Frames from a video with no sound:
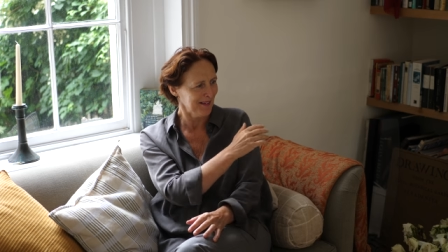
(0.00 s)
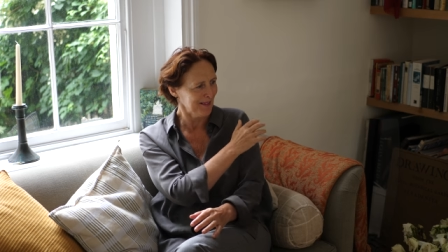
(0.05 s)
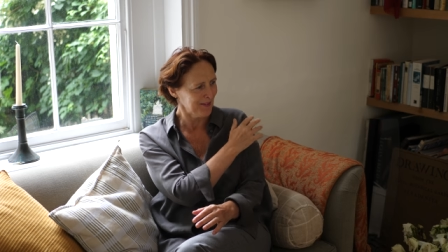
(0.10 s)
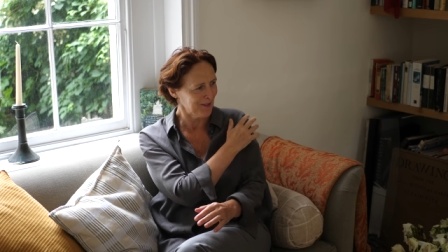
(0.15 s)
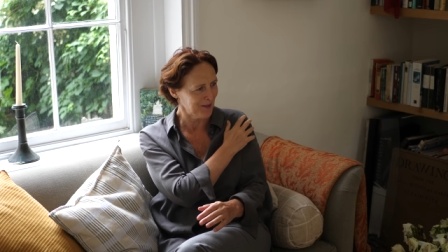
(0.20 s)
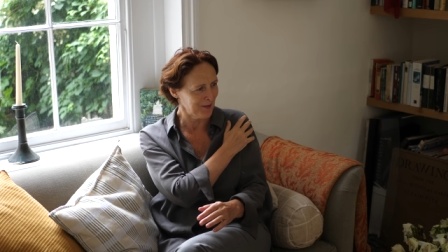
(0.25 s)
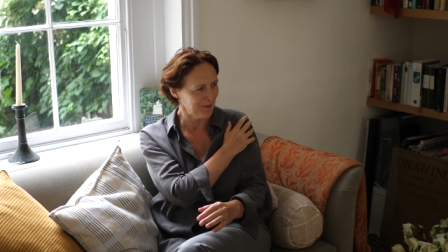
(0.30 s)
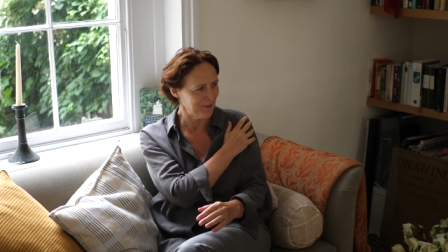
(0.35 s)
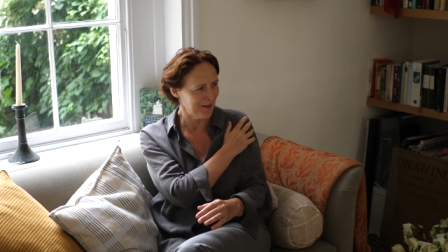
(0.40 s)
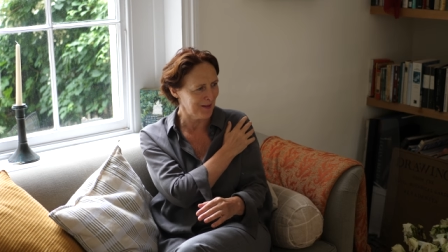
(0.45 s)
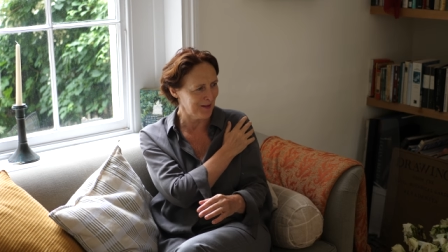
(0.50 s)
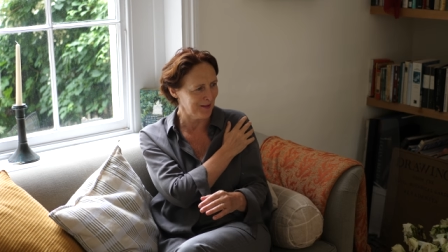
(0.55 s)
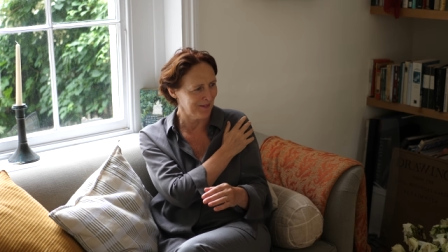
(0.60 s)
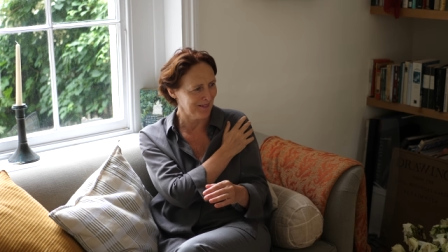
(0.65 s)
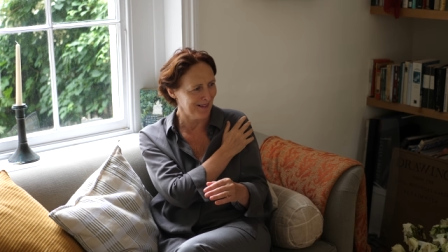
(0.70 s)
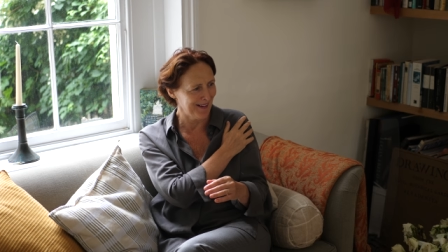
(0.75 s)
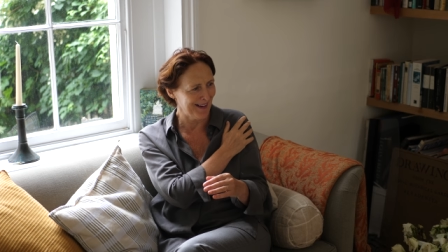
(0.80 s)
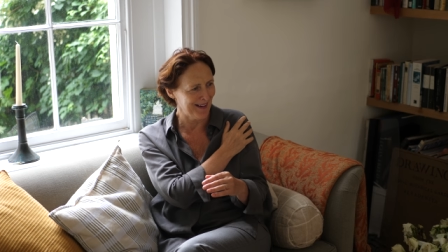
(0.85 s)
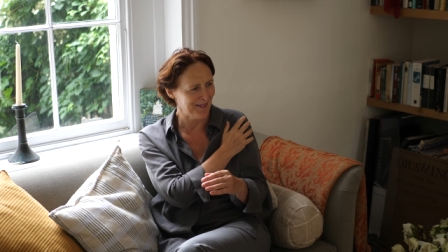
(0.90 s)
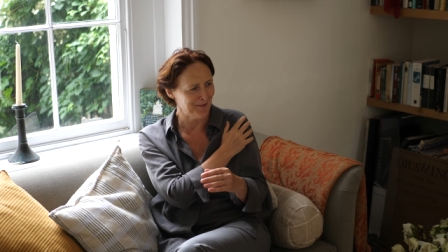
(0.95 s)
And
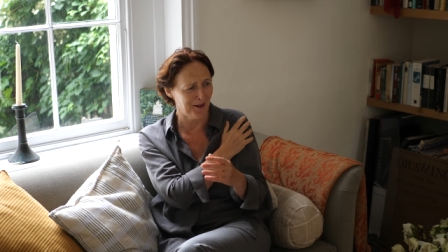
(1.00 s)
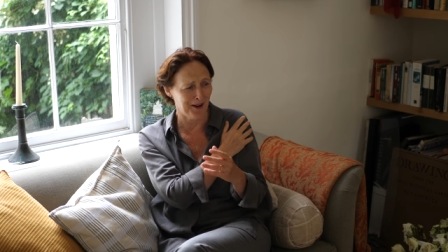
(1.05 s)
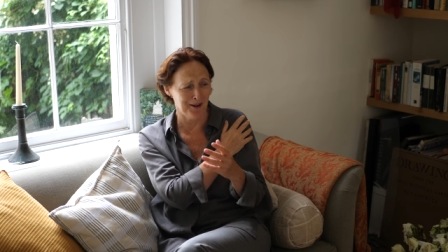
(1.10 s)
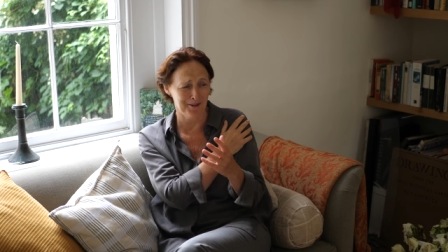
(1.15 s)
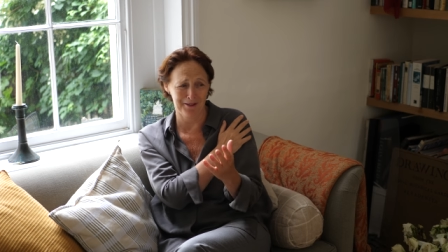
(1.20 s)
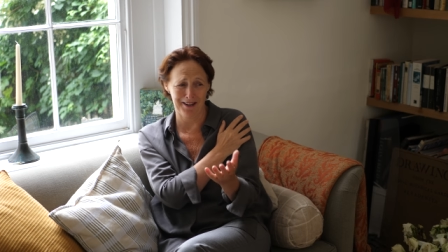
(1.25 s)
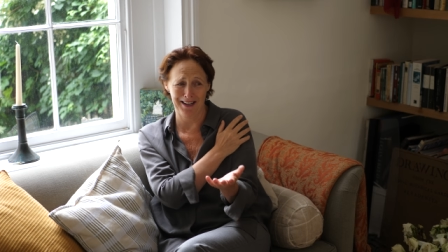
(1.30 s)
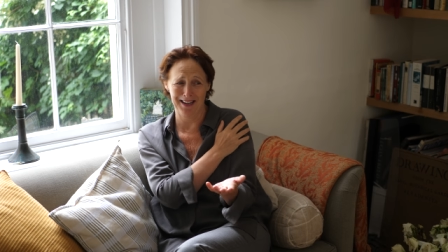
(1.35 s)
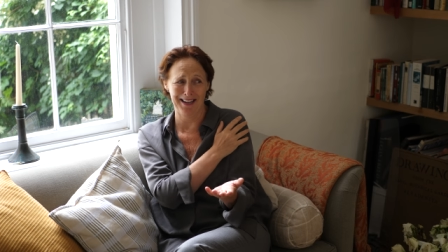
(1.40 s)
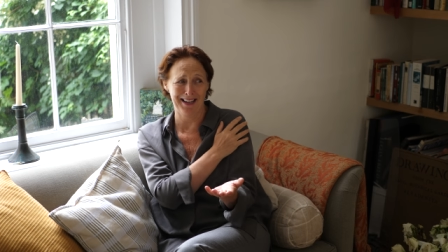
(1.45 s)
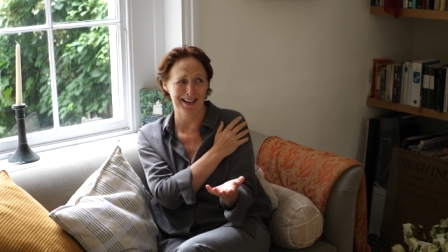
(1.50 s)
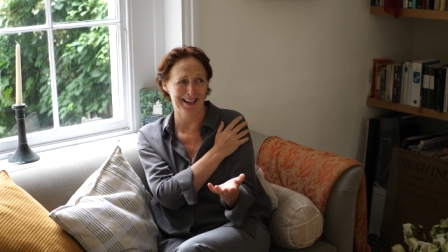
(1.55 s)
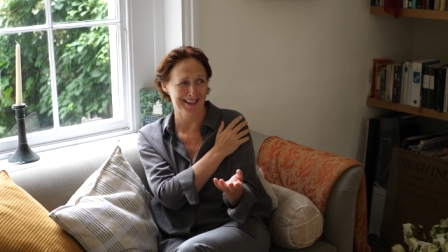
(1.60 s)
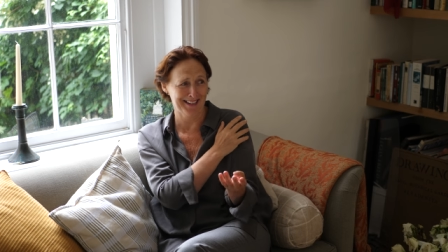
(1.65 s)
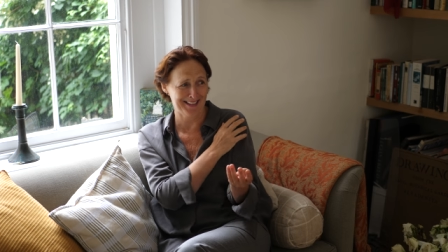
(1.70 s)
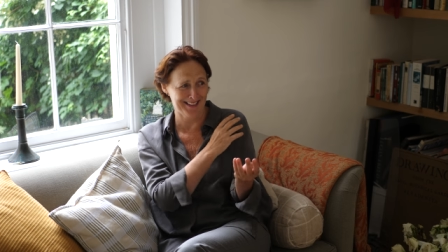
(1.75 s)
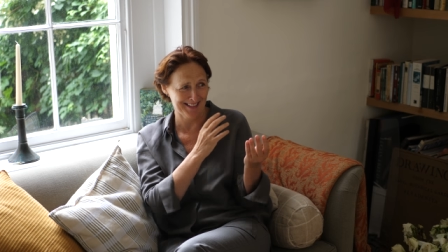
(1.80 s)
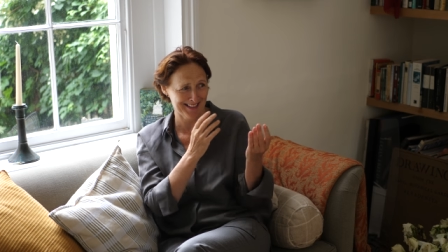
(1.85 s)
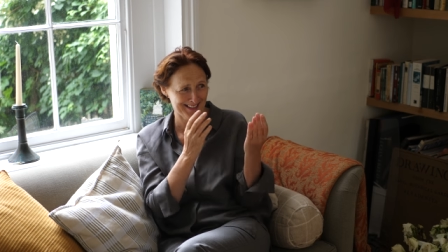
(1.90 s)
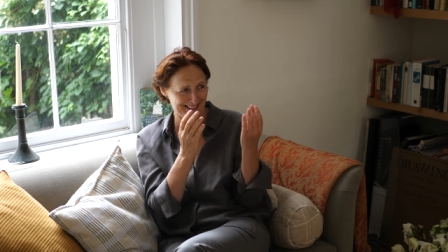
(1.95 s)
somehow, and what I really
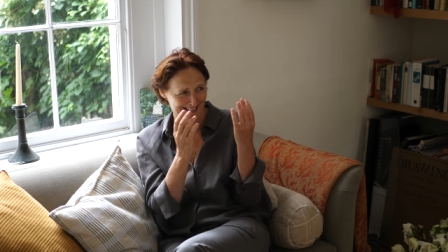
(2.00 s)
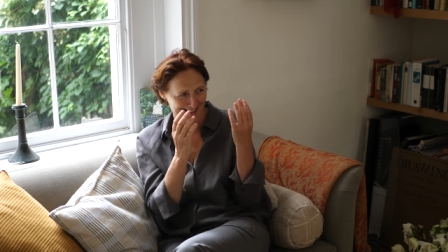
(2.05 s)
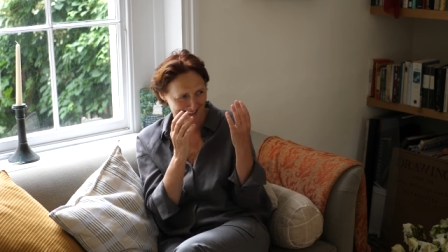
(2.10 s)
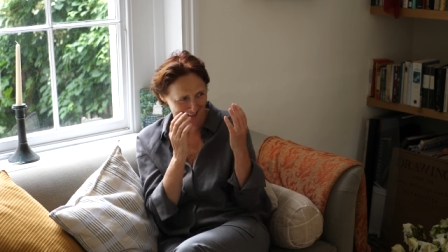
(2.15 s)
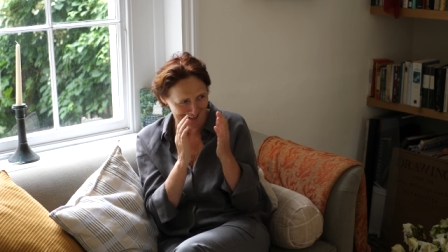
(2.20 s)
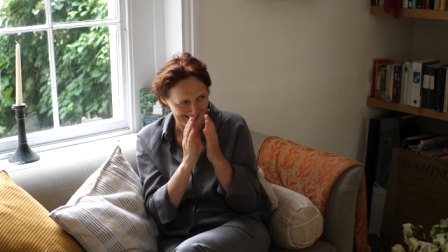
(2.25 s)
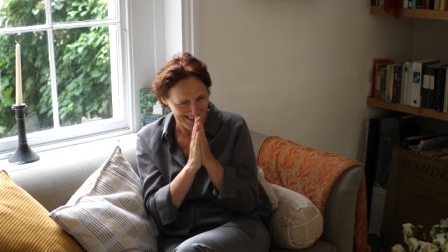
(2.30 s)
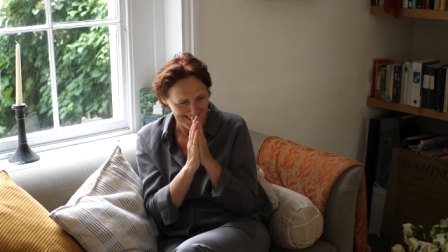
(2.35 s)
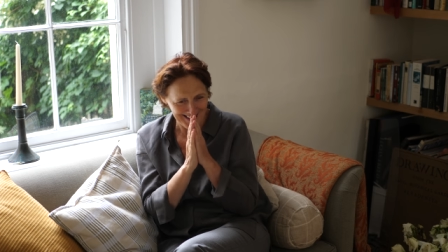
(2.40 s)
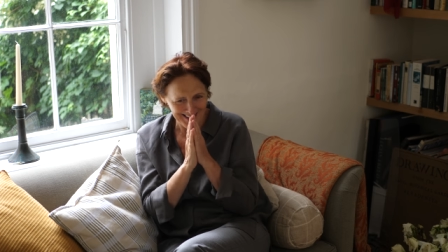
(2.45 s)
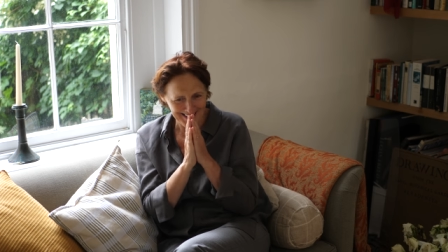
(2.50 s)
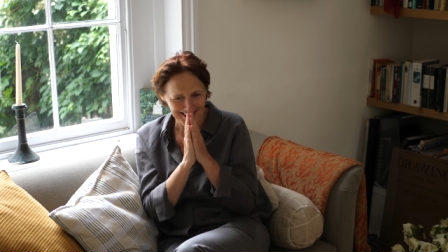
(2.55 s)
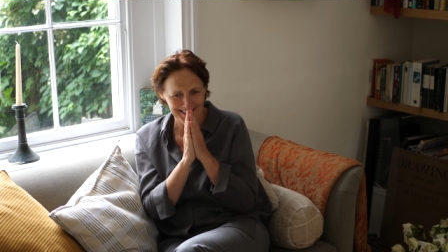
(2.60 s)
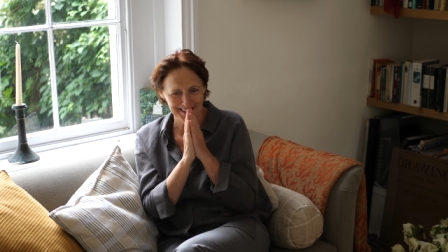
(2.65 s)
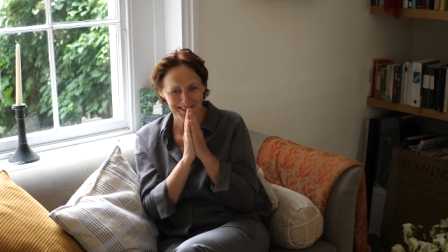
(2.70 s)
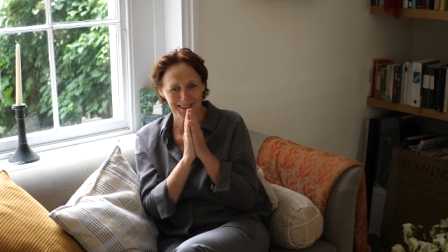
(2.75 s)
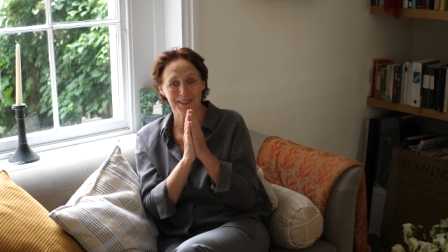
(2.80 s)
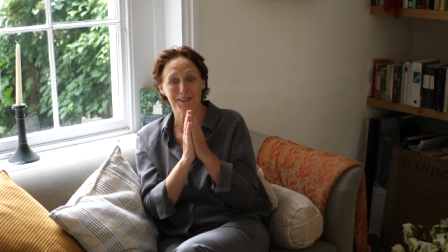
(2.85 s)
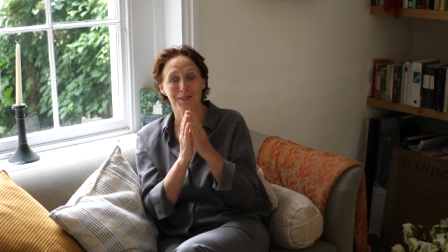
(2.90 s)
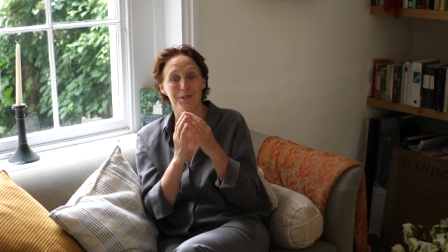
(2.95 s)
liked is
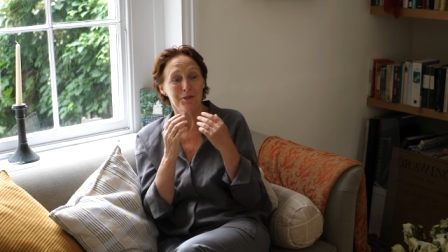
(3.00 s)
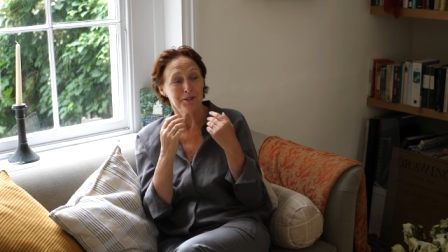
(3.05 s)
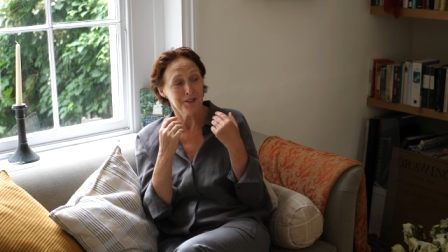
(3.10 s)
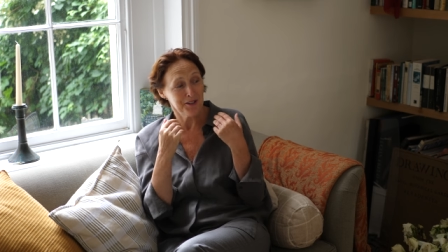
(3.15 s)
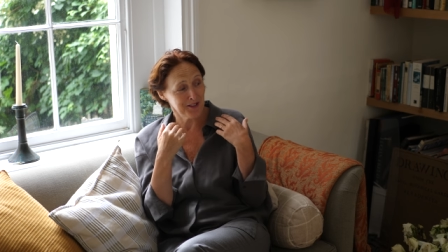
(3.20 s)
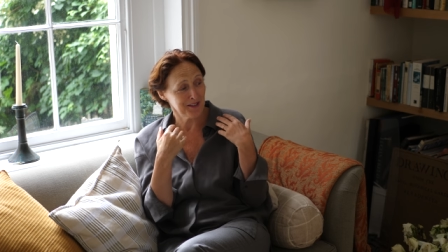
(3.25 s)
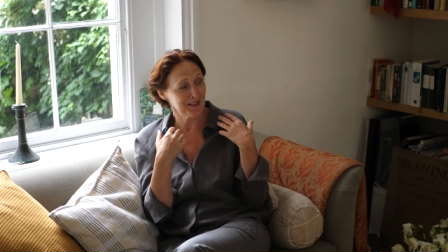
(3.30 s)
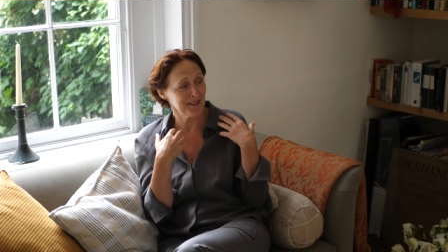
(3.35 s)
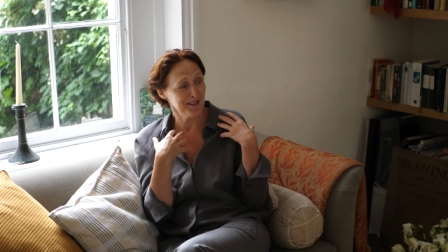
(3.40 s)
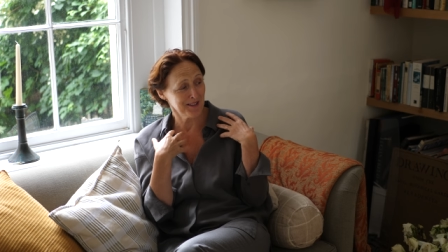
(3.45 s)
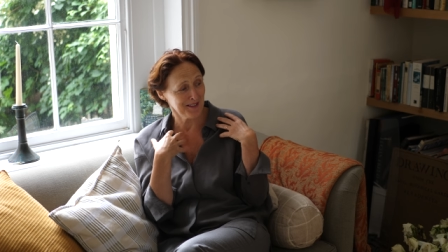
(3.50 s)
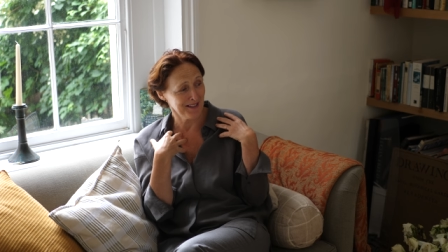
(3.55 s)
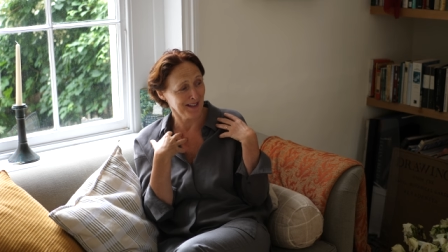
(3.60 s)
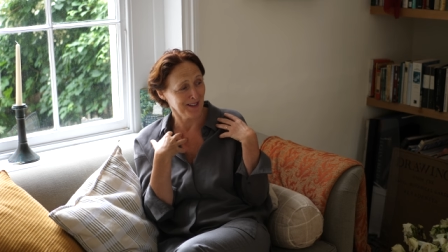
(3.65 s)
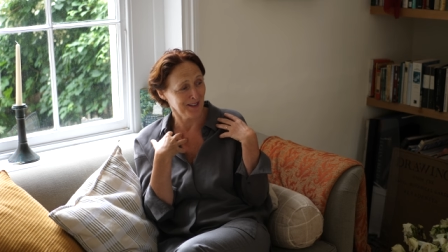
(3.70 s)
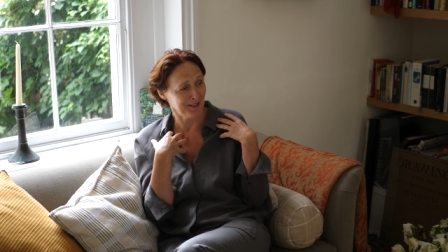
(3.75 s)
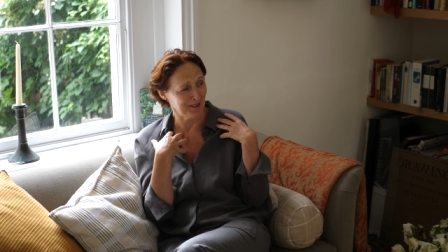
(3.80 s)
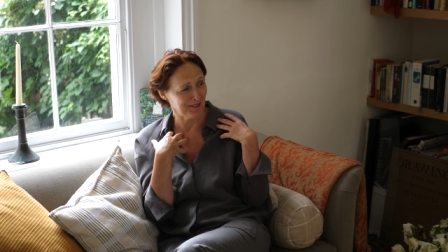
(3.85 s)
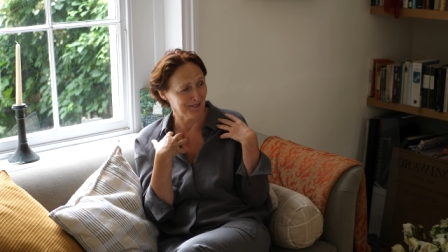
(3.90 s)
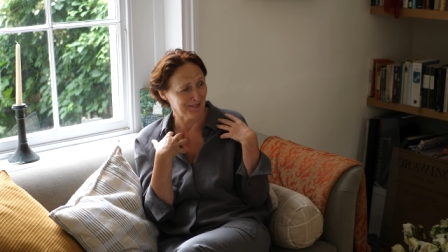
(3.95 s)
that Lucretia says
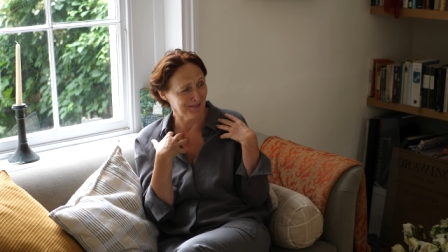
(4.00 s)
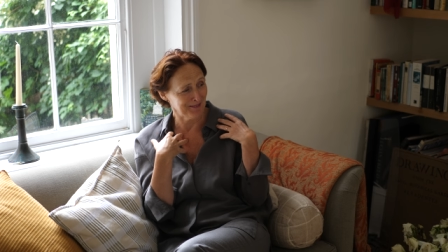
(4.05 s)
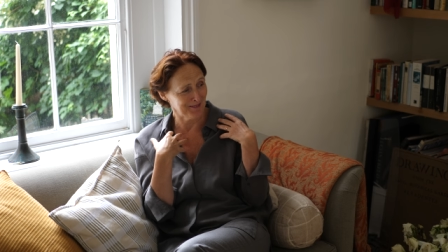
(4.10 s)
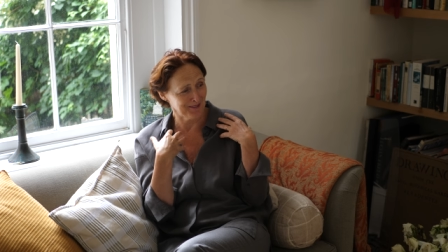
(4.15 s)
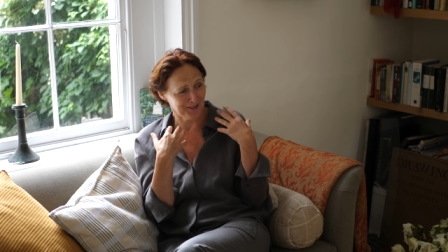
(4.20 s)
thank you,